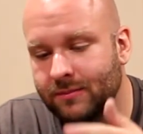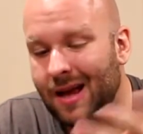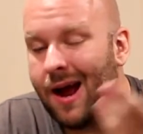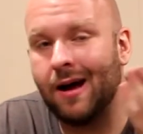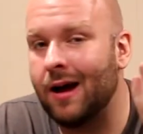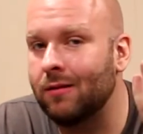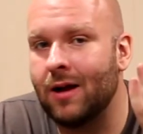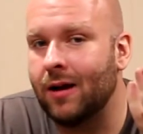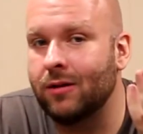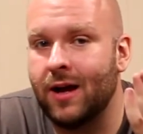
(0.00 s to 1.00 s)
I
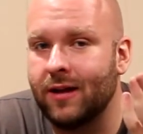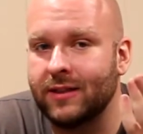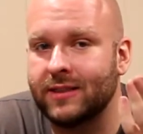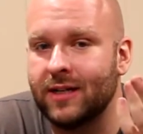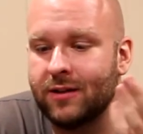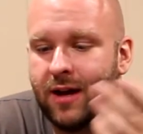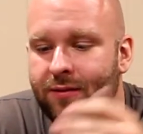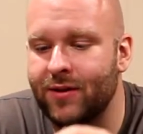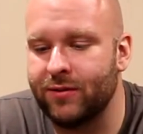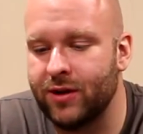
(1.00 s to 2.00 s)
don't know how these tear down.
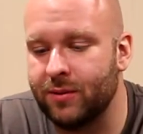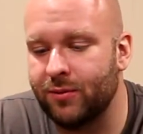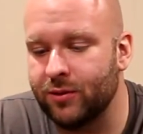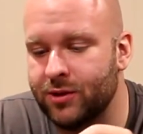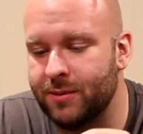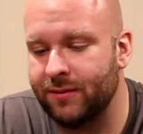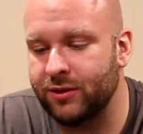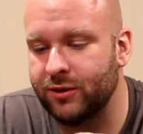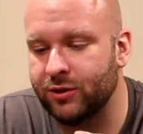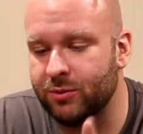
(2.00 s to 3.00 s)
I've never done it before, so I'm going to have to
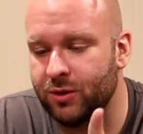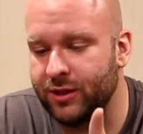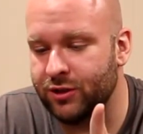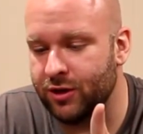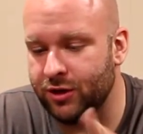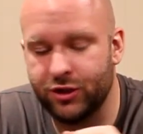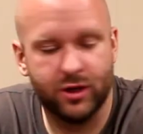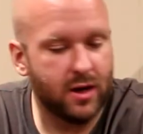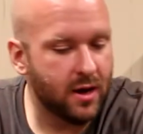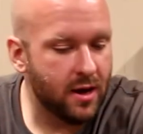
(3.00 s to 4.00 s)
do some research
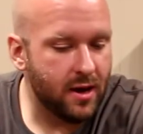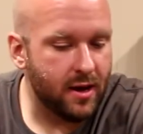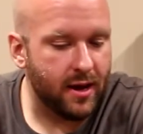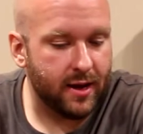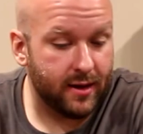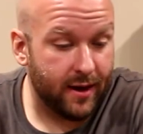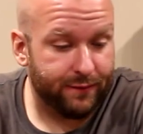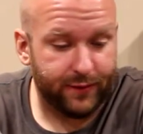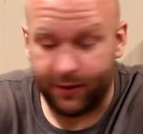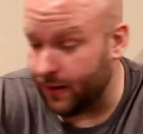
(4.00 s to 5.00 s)
and
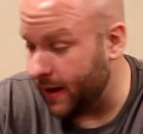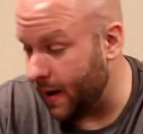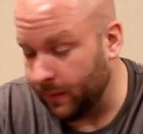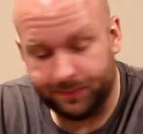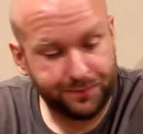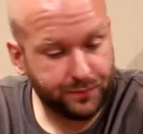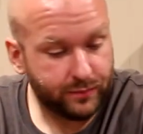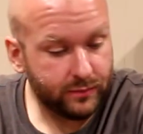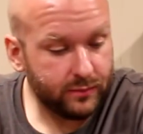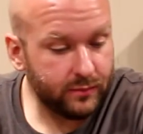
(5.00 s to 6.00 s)
figure it out.
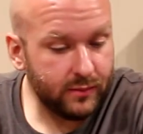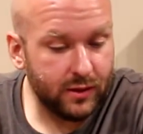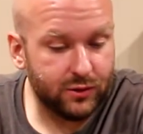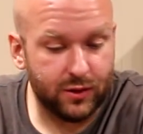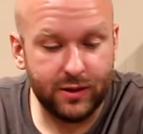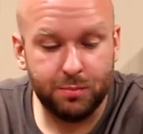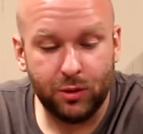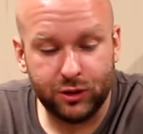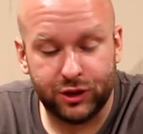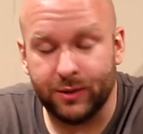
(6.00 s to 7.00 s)
So this
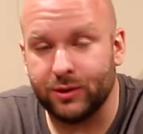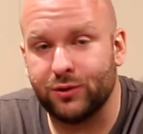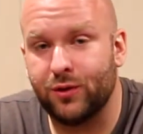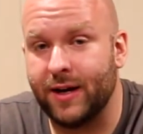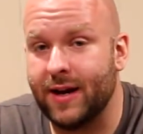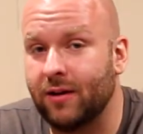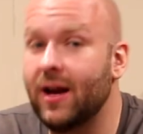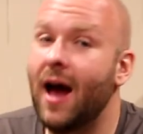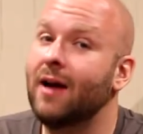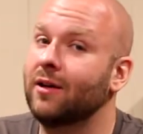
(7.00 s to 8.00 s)
bullshit was free. Now,
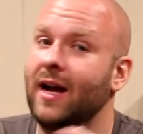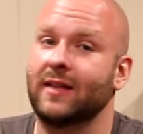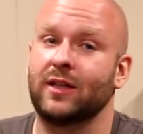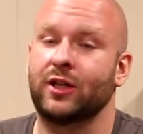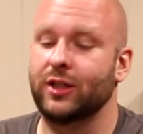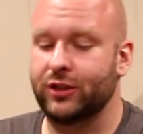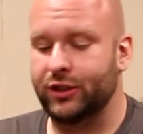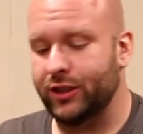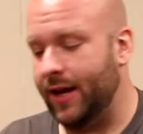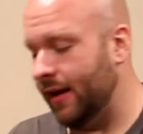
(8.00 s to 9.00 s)
Kyle got the good
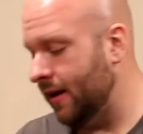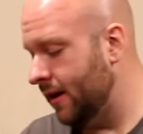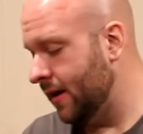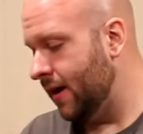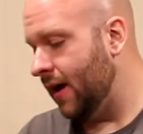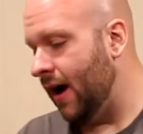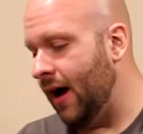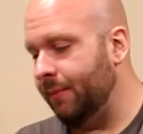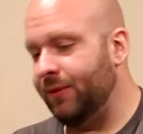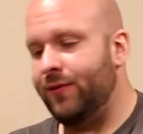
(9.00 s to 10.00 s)
shit.
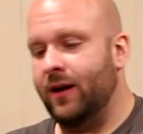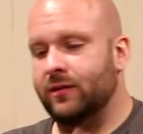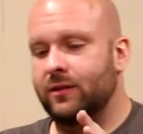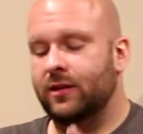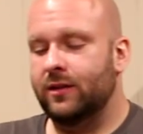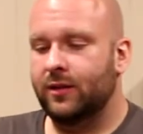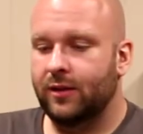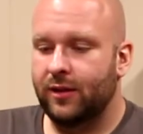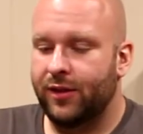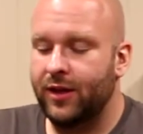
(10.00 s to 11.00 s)
He found, I
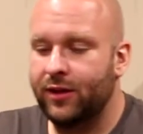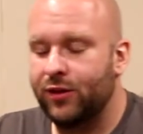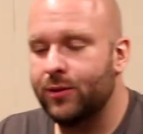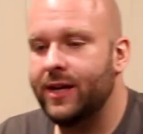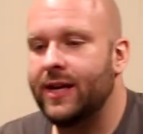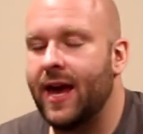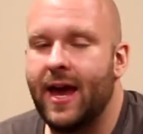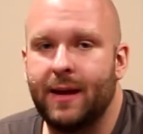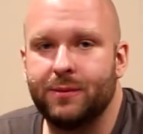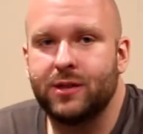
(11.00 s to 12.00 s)
think, 3
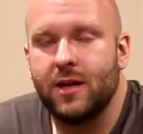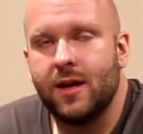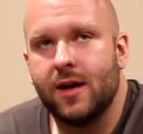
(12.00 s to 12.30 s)
games.